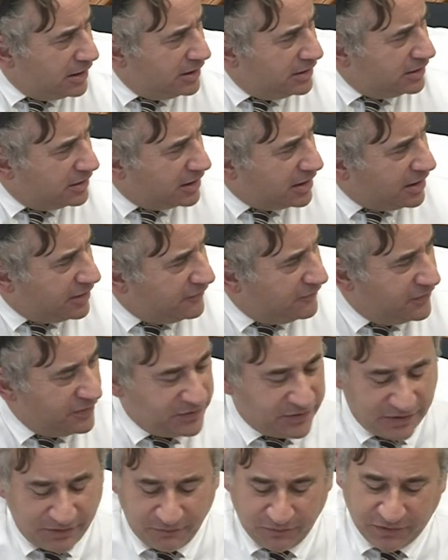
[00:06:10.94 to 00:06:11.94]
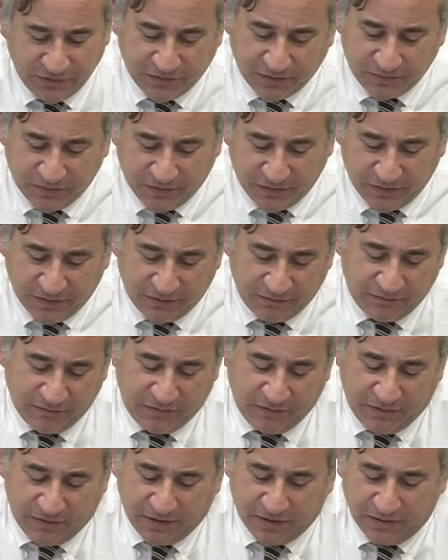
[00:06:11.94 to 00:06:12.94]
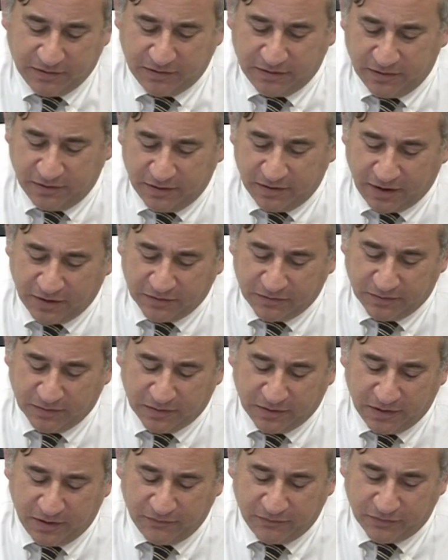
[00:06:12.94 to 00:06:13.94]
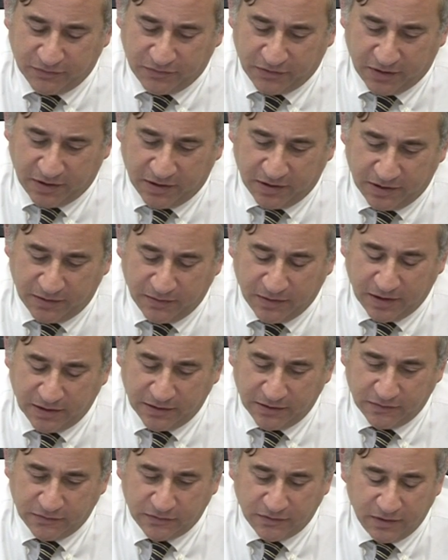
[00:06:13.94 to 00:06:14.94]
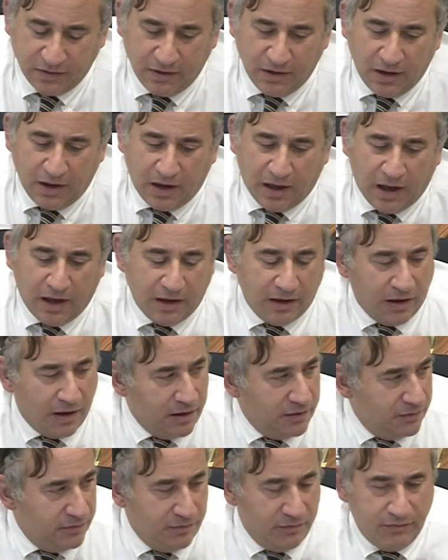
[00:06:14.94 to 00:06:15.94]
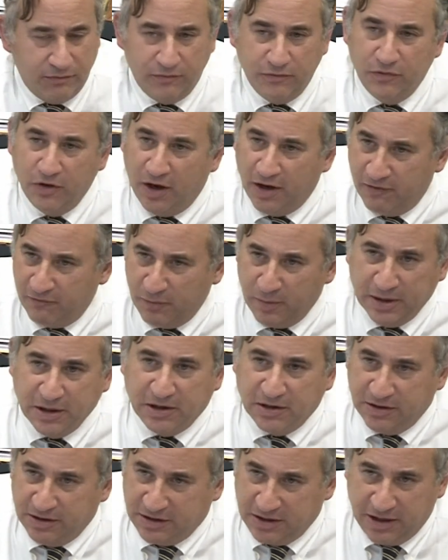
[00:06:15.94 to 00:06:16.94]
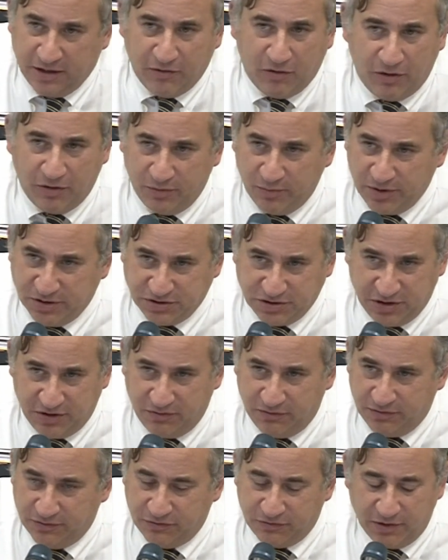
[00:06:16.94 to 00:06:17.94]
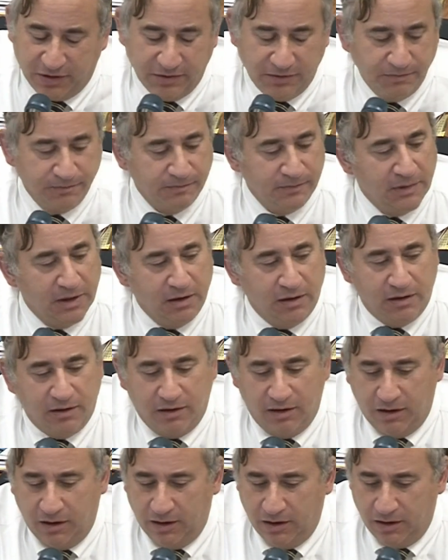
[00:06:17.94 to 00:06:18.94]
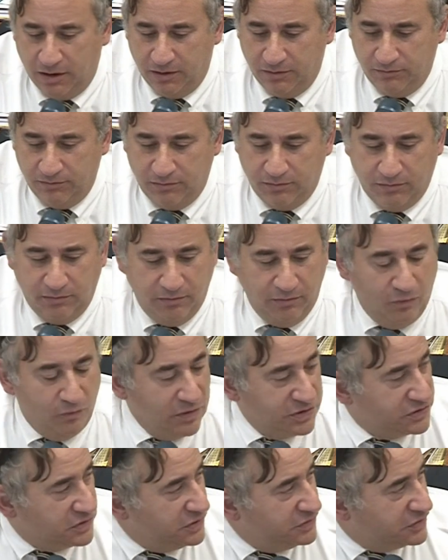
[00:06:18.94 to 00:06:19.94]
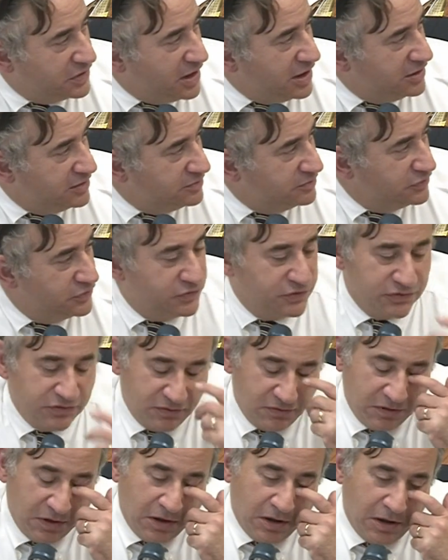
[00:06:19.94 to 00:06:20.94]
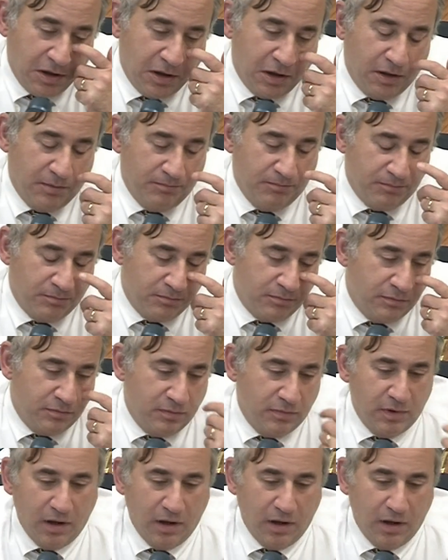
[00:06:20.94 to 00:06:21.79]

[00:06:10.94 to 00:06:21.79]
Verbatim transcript: and it kind of fits in with something that, that Councilman Glover said, and that is uh, not everybody can attend all the budget hearings, right? Um, wish list items, um,